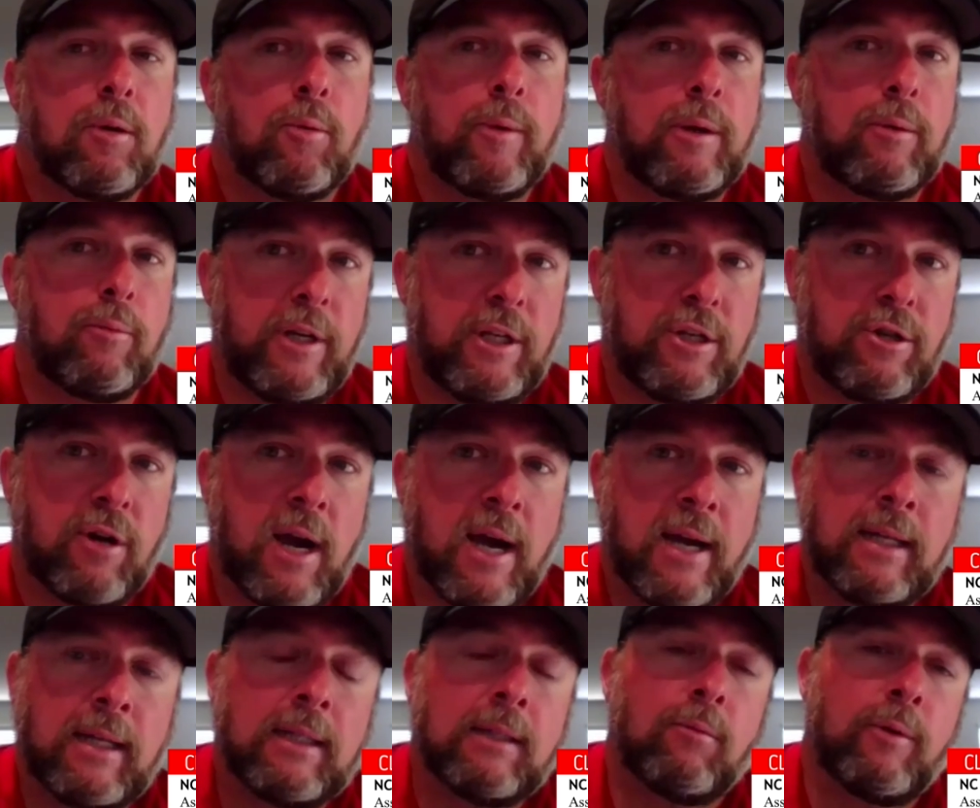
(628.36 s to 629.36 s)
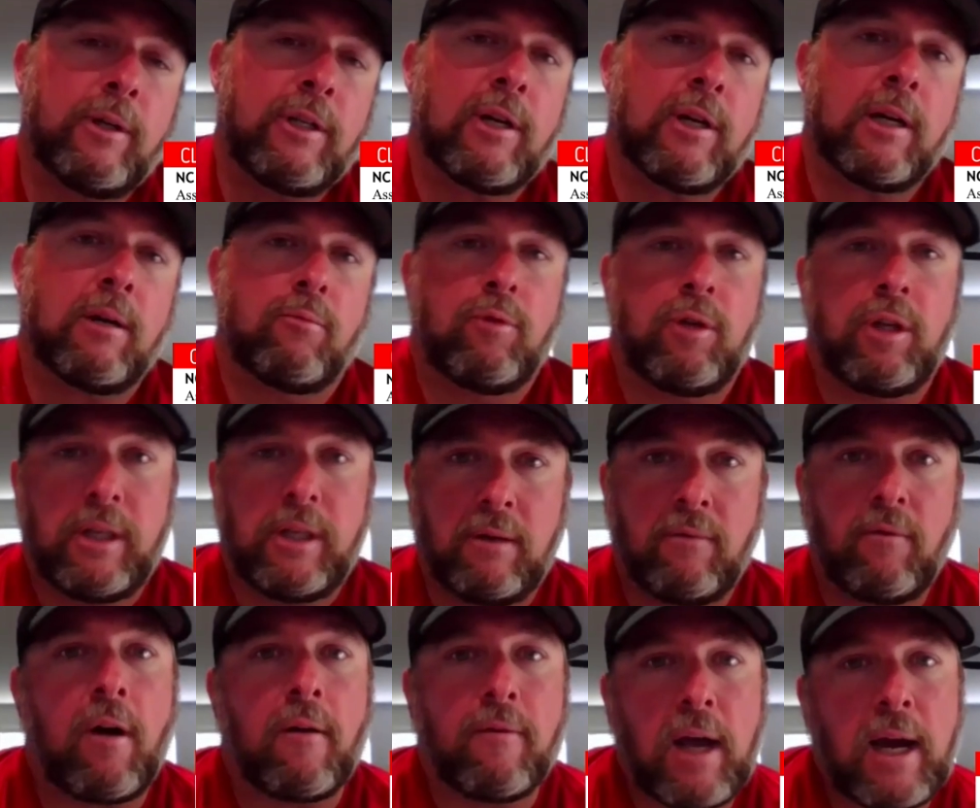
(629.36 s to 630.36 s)
we try to really
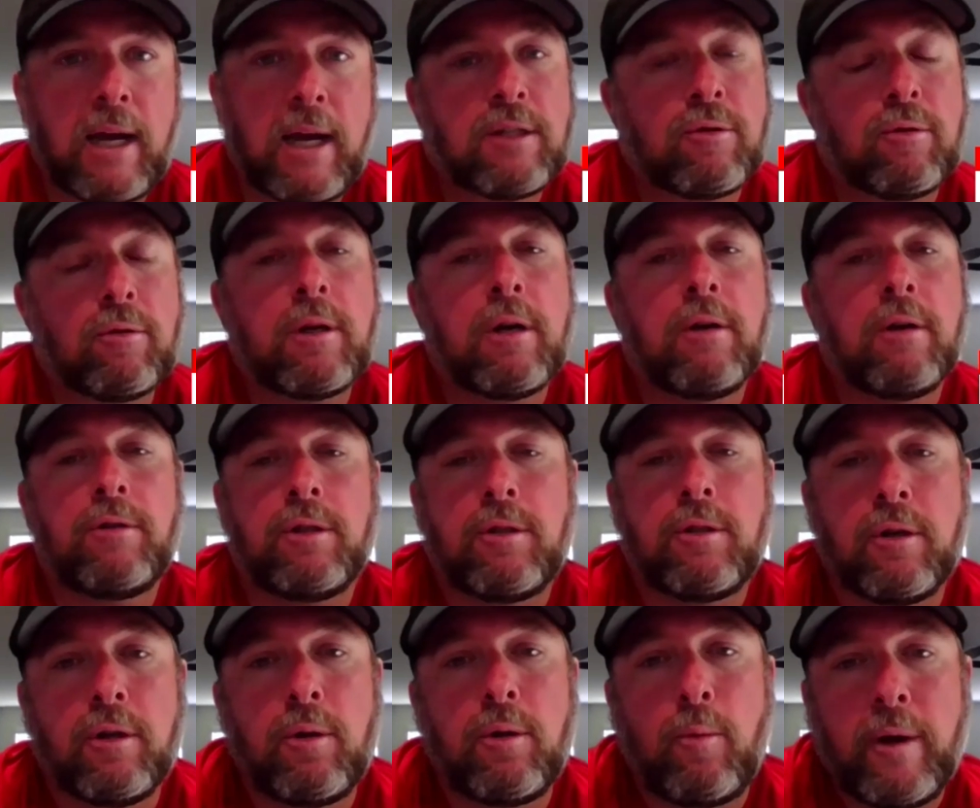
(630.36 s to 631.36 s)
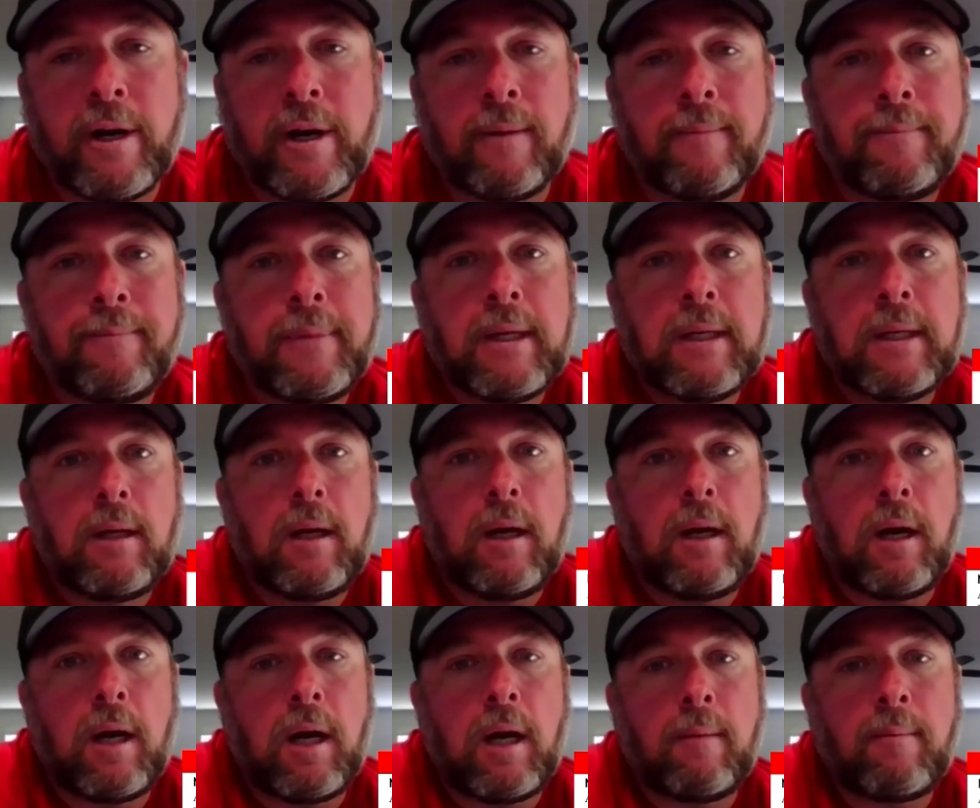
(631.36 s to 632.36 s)
involve the high school coaches during the winter.
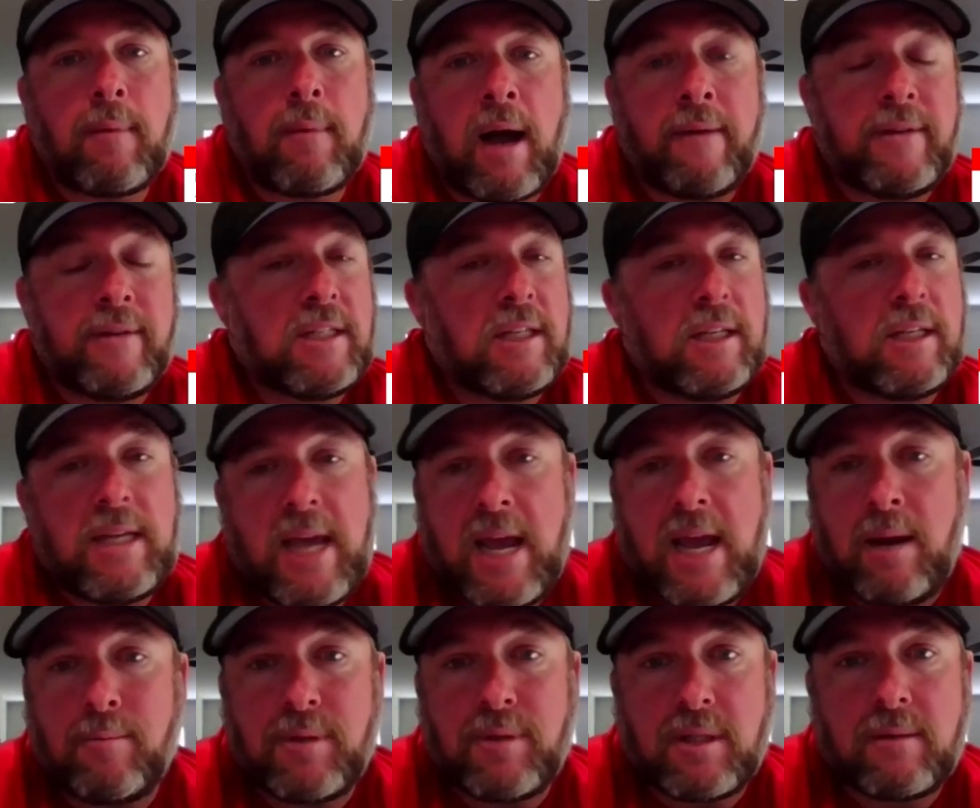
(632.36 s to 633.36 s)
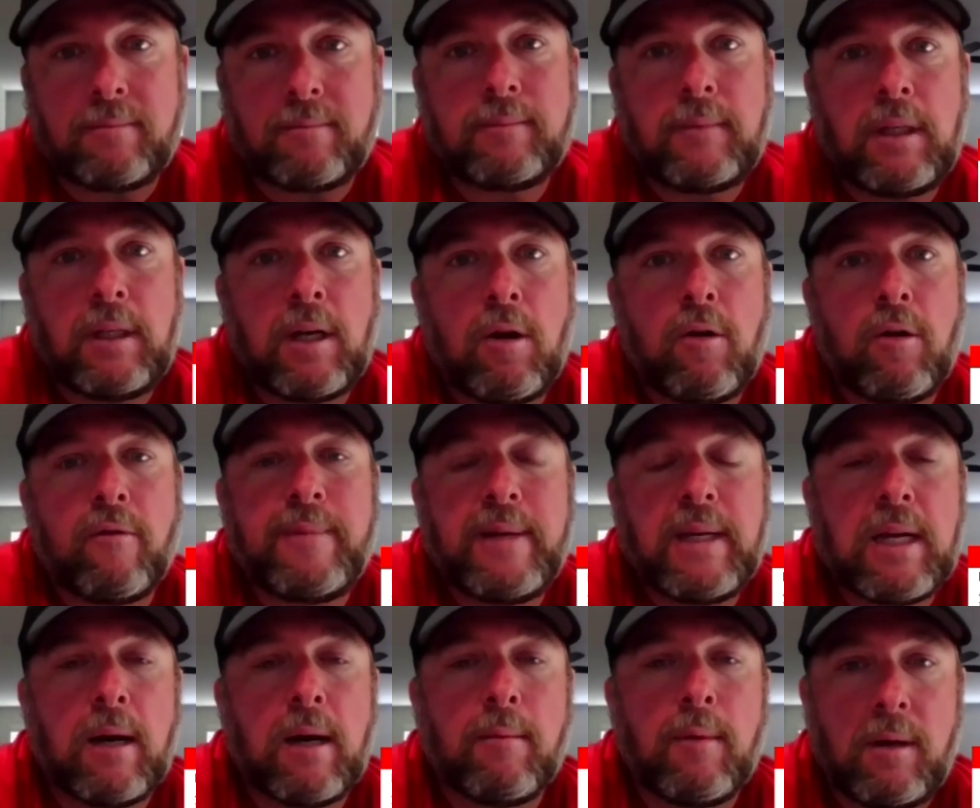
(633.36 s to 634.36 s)
Obviously camps, you know, have
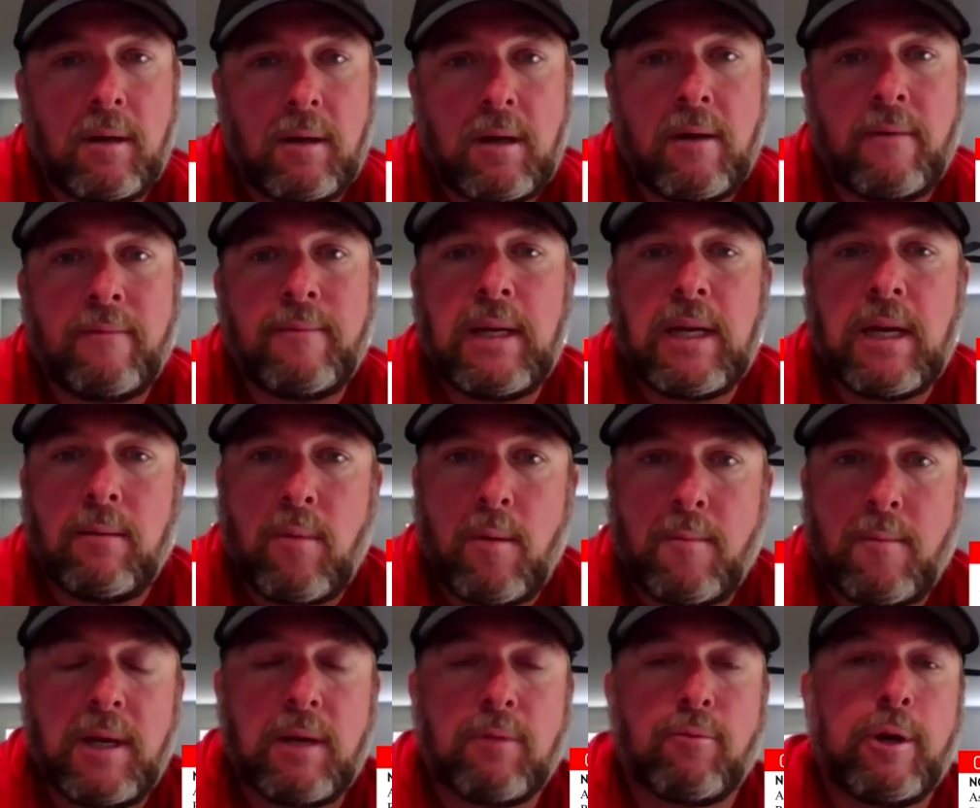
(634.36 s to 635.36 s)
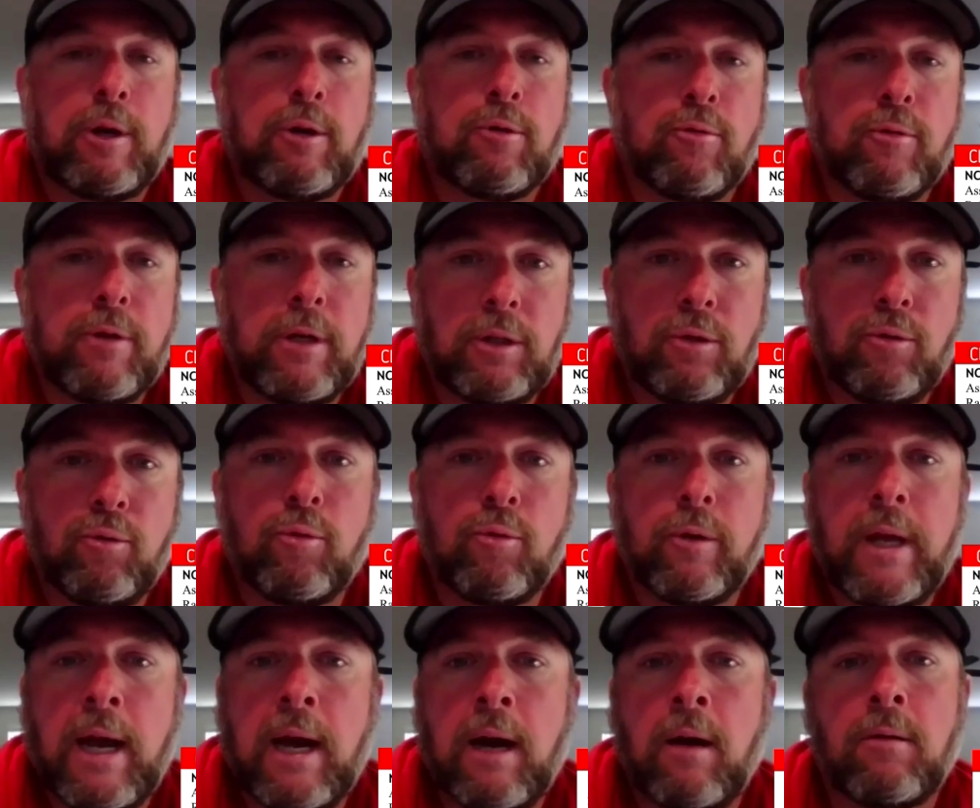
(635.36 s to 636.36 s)
become a big recruiting tool
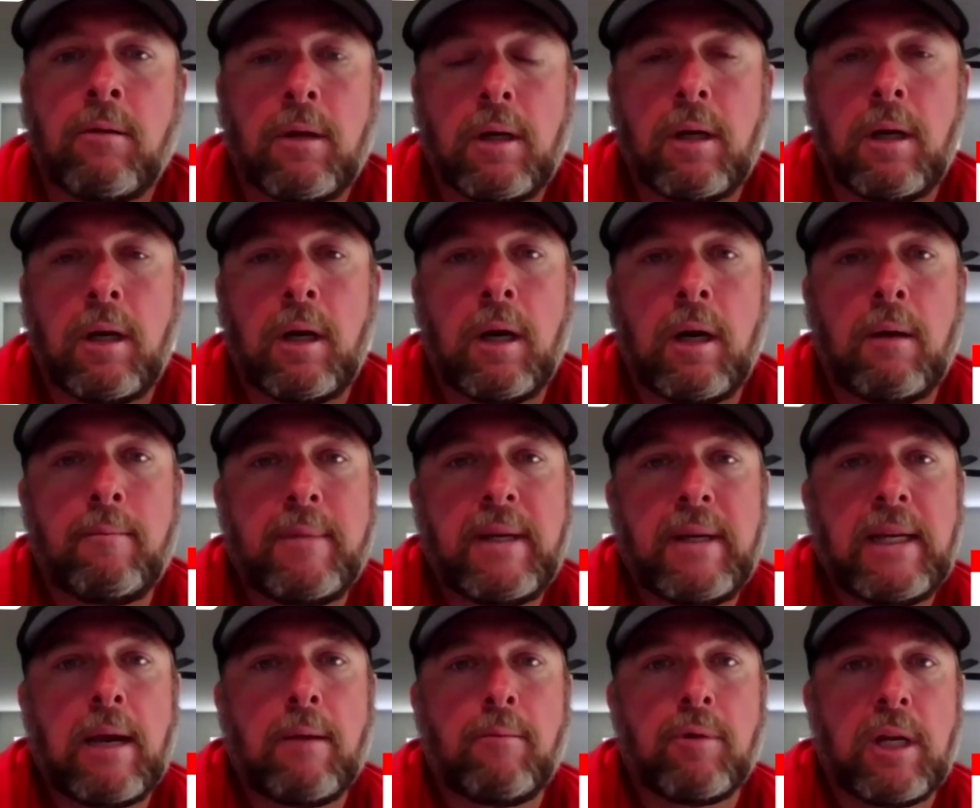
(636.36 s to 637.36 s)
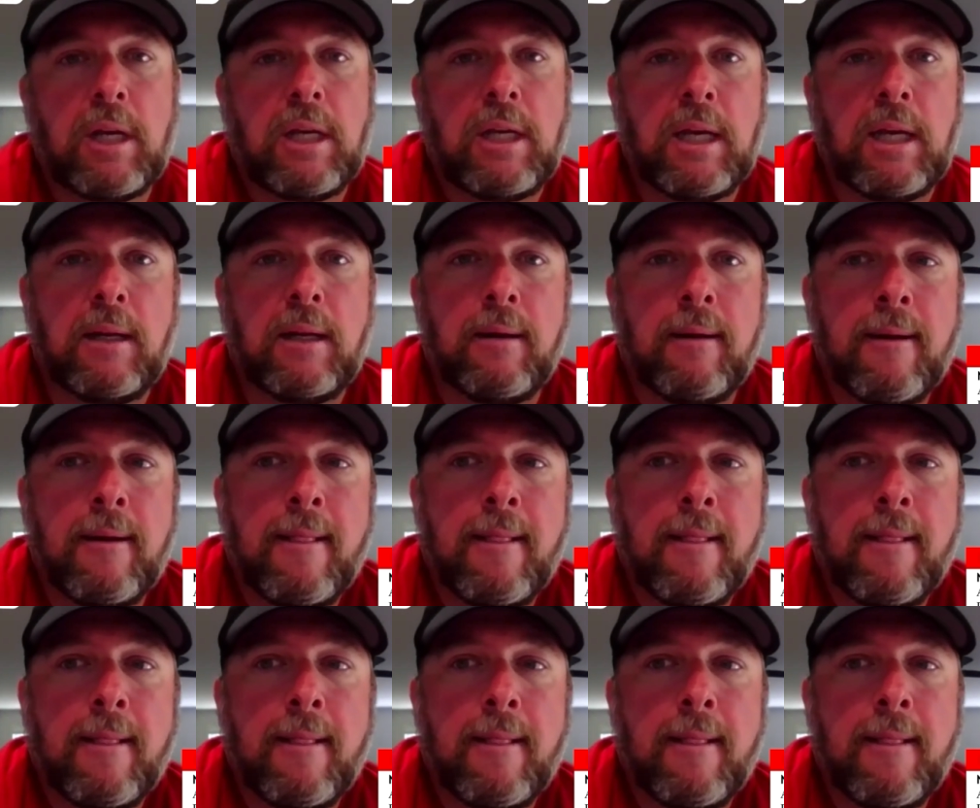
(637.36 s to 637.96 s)
now, being able to get